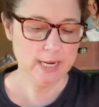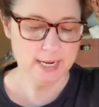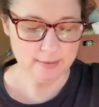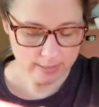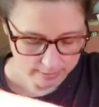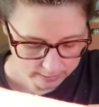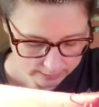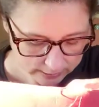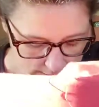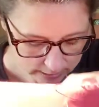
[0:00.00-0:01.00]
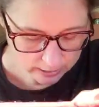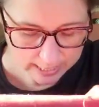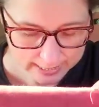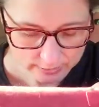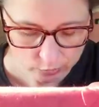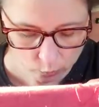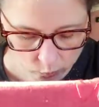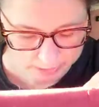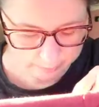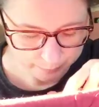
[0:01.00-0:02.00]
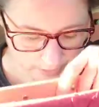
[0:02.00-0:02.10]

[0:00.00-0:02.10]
And then this is the last WIP